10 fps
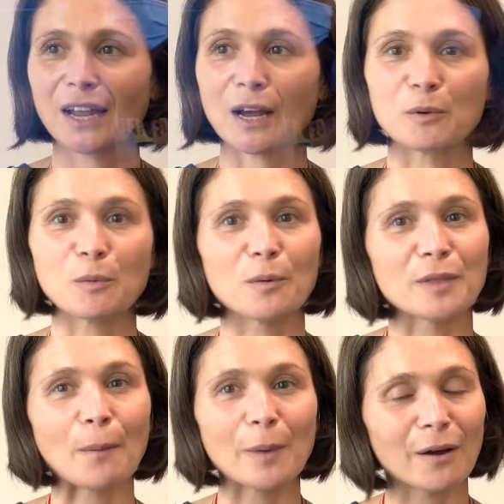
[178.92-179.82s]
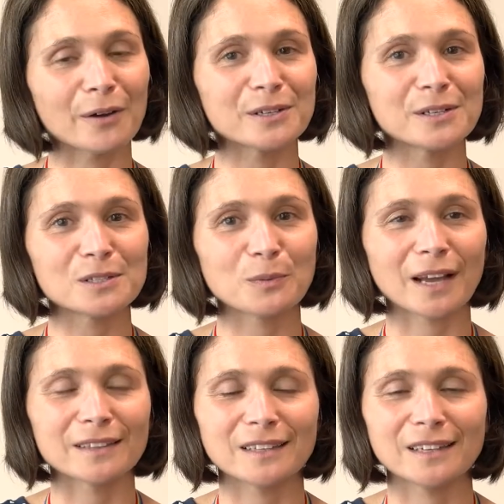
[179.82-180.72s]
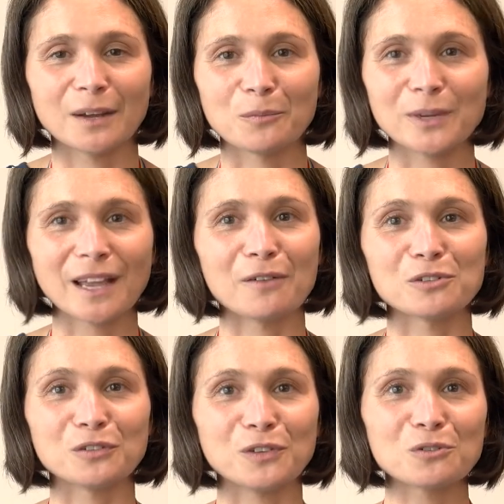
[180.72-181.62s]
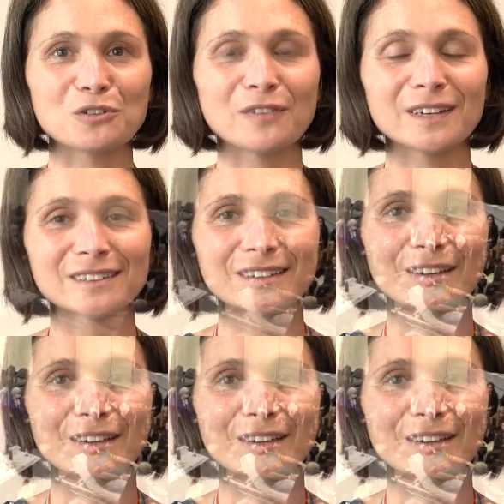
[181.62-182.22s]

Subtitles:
how we work with our partners. We had the We Care Into the Future event